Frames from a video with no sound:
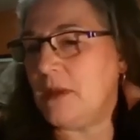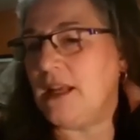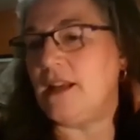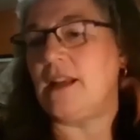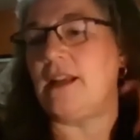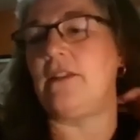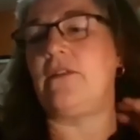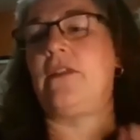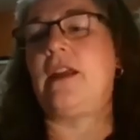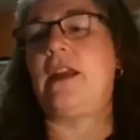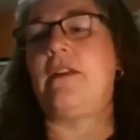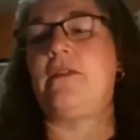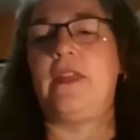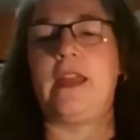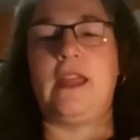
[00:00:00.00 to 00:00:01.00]
meaning if
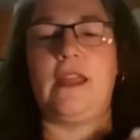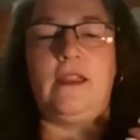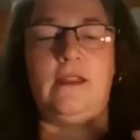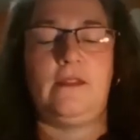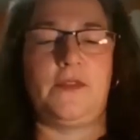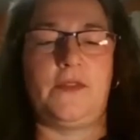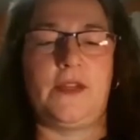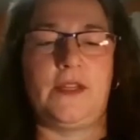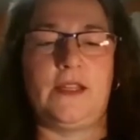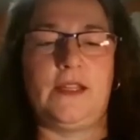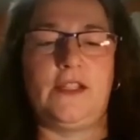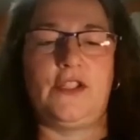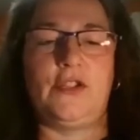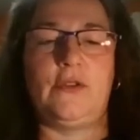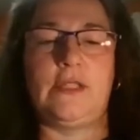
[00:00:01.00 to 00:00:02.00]
the
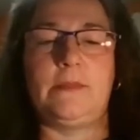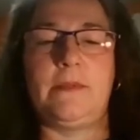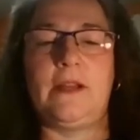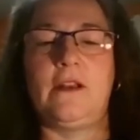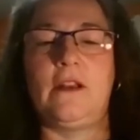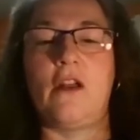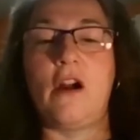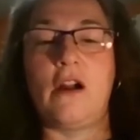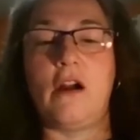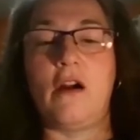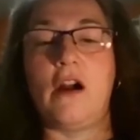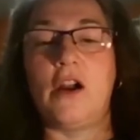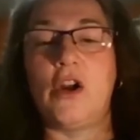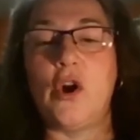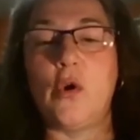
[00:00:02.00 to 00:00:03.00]
issue has been
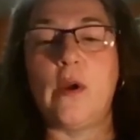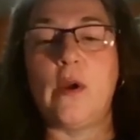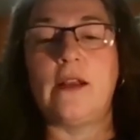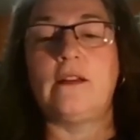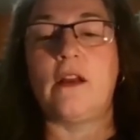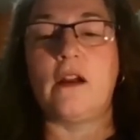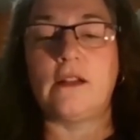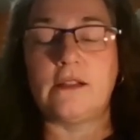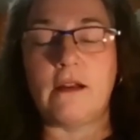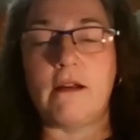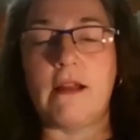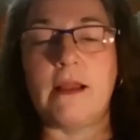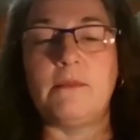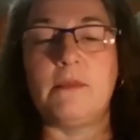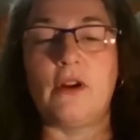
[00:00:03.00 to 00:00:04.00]
ongoing, long
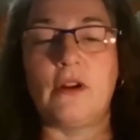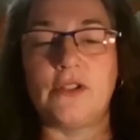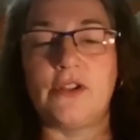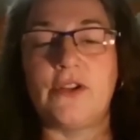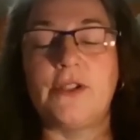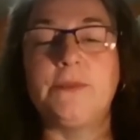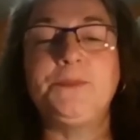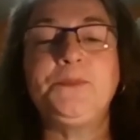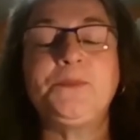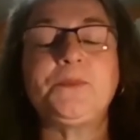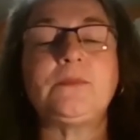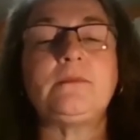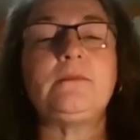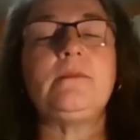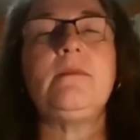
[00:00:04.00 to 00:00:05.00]
time, long term.